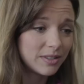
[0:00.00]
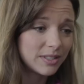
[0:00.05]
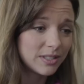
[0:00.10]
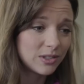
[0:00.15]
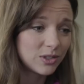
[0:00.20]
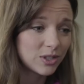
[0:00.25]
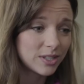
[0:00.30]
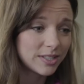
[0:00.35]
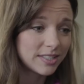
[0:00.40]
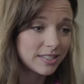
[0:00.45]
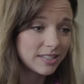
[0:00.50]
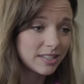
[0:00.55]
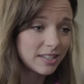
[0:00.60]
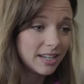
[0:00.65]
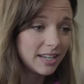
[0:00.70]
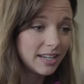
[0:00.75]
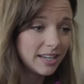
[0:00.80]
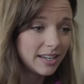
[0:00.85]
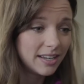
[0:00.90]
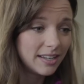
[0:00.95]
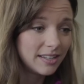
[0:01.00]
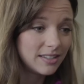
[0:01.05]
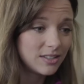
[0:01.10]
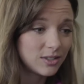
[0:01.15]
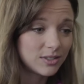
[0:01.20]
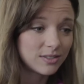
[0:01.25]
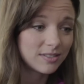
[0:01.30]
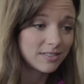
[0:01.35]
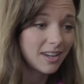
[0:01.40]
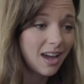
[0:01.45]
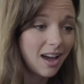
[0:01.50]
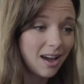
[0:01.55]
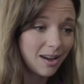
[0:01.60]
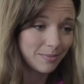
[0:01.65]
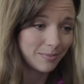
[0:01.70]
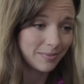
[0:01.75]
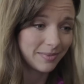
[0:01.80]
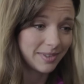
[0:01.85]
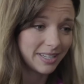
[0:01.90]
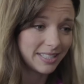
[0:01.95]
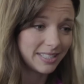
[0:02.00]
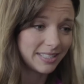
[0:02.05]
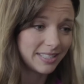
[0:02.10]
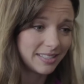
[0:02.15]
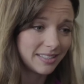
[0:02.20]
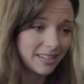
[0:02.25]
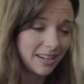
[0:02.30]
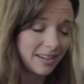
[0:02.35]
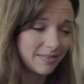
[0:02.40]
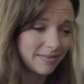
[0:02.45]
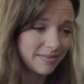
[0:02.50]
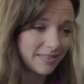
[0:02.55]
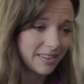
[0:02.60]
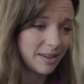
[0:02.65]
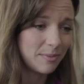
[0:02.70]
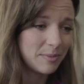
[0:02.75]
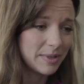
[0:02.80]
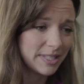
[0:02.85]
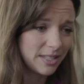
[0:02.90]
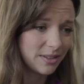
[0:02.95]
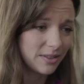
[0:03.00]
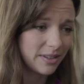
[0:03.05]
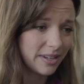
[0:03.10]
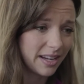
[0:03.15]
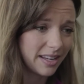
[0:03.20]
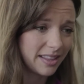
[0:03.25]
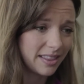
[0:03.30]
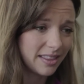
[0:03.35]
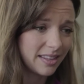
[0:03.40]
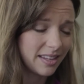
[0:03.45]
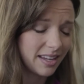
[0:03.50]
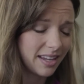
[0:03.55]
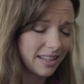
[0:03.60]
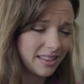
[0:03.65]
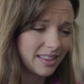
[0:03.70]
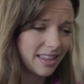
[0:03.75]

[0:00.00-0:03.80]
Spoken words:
is just come, because I miss you and I'd